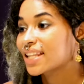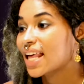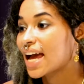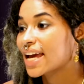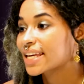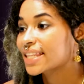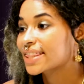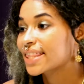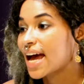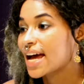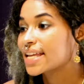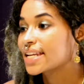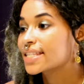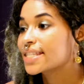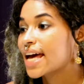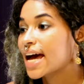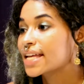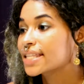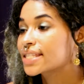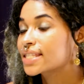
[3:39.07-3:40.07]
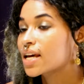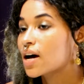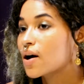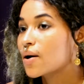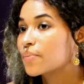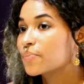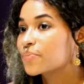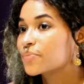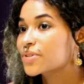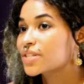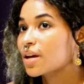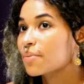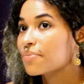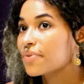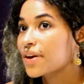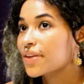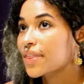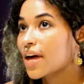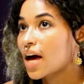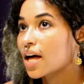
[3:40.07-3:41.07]
Like you know? that, that's um,
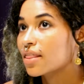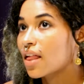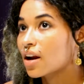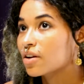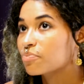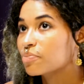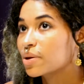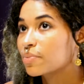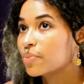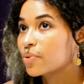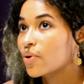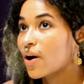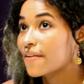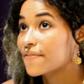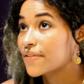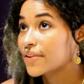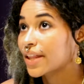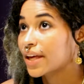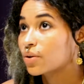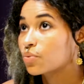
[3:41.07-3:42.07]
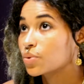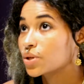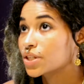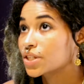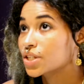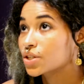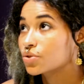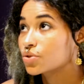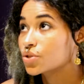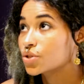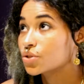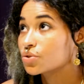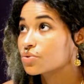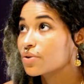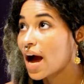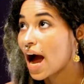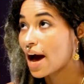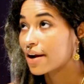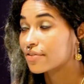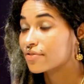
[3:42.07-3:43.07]
something that a lot of people I feel like we still do
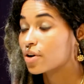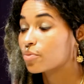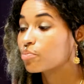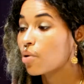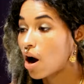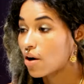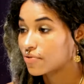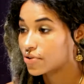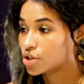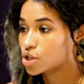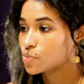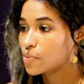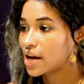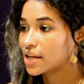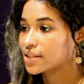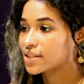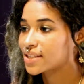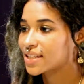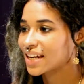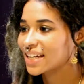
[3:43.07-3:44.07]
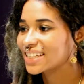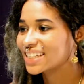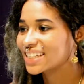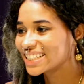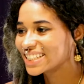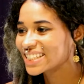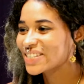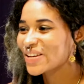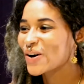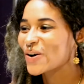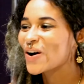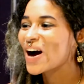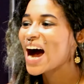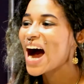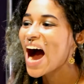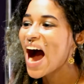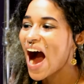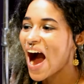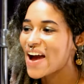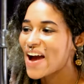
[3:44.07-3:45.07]
out of our impoverished mind state. so right.
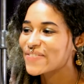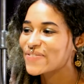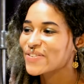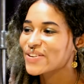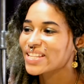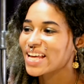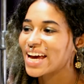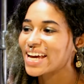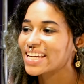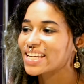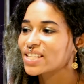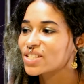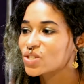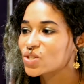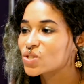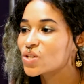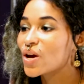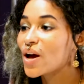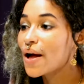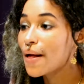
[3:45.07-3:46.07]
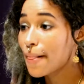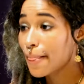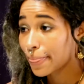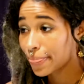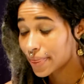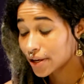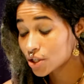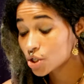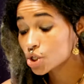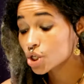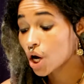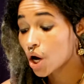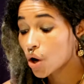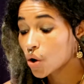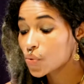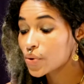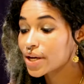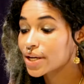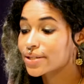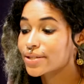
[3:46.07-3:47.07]
I feel like the show. The
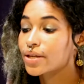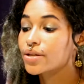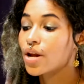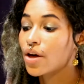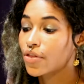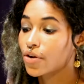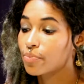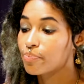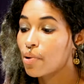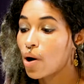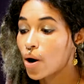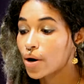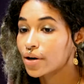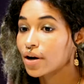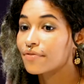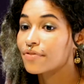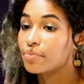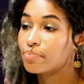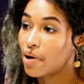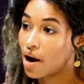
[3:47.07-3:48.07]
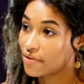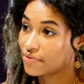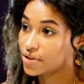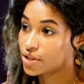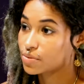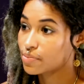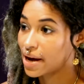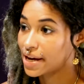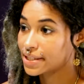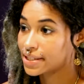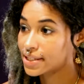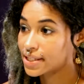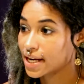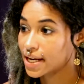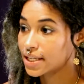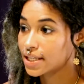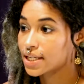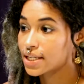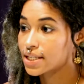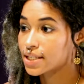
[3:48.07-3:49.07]
show is another part of the impoverished mind
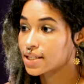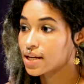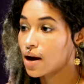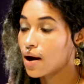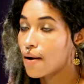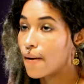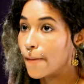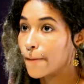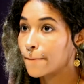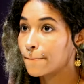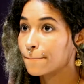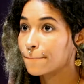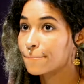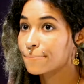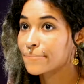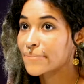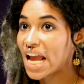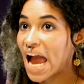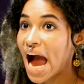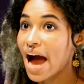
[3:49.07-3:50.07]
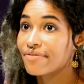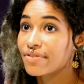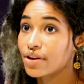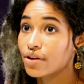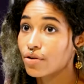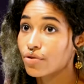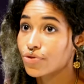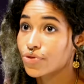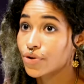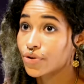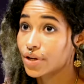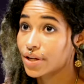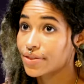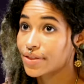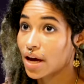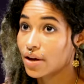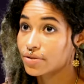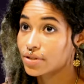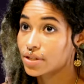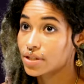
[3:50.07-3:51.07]
state is right. um, having a thirty
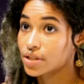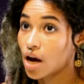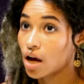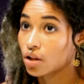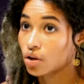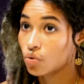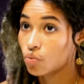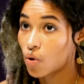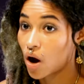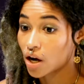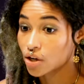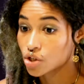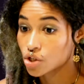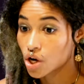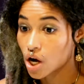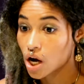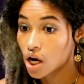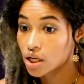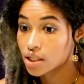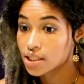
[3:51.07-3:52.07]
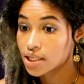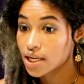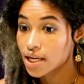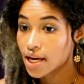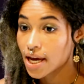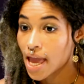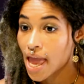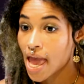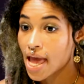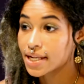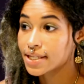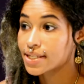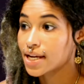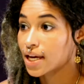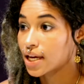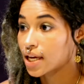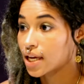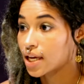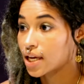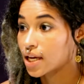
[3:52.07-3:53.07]
thousand dollar watch on and
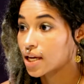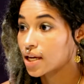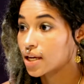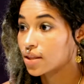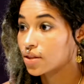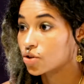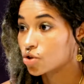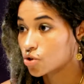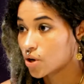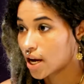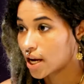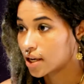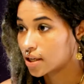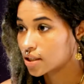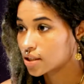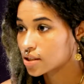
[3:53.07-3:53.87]
taking the train.